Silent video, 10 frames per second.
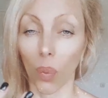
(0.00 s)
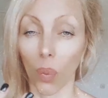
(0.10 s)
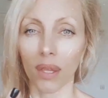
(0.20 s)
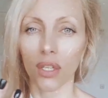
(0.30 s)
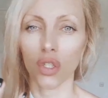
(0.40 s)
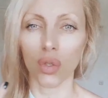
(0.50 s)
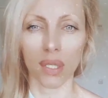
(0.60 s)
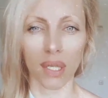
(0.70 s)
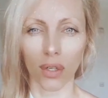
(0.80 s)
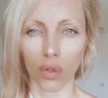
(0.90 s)
When did you
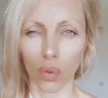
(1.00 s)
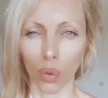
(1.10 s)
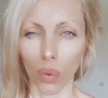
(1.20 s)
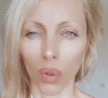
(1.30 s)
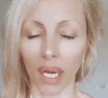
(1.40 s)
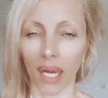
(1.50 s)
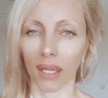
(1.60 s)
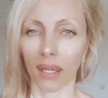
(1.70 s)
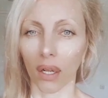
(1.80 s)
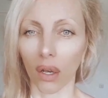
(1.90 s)
start to look
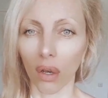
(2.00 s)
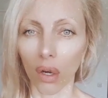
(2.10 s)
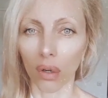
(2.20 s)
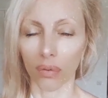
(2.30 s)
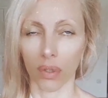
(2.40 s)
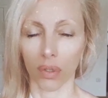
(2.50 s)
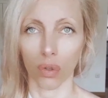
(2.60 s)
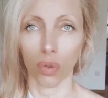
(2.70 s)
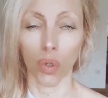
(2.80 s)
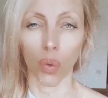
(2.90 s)
at love
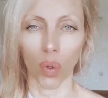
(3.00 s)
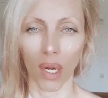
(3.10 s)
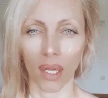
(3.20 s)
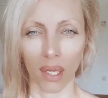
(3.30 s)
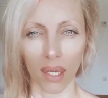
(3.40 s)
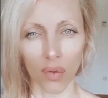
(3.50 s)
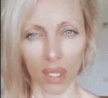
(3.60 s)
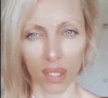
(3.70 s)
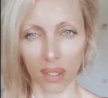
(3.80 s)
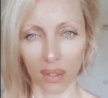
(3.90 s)
through an
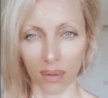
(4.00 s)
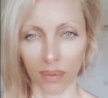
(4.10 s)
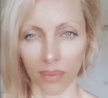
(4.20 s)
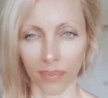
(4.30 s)
interest?